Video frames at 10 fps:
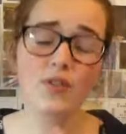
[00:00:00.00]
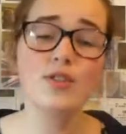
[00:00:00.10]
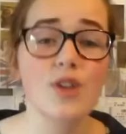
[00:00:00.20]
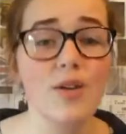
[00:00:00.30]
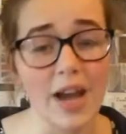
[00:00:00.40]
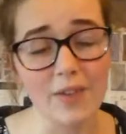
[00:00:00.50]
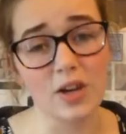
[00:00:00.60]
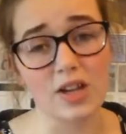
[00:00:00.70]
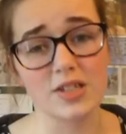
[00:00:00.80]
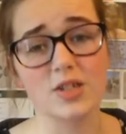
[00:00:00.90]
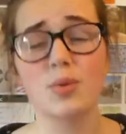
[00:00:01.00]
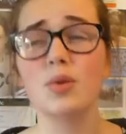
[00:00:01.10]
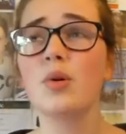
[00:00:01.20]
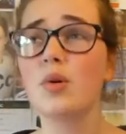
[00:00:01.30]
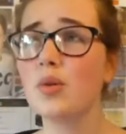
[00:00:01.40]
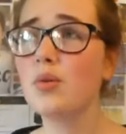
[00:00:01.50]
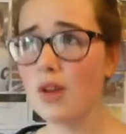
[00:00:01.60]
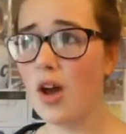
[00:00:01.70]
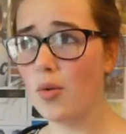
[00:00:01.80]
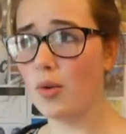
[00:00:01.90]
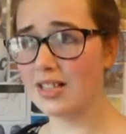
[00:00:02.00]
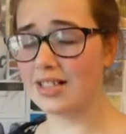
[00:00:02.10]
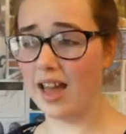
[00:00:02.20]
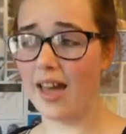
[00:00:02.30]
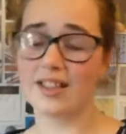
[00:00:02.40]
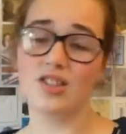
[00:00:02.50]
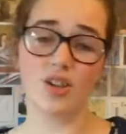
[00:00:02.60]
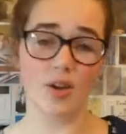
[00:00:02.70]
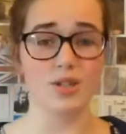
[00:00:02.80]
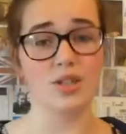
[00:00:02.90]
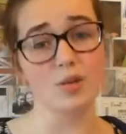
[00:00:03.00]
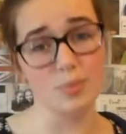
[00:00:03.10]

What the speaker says: if you don't have glasses, we all know what it's like to go to the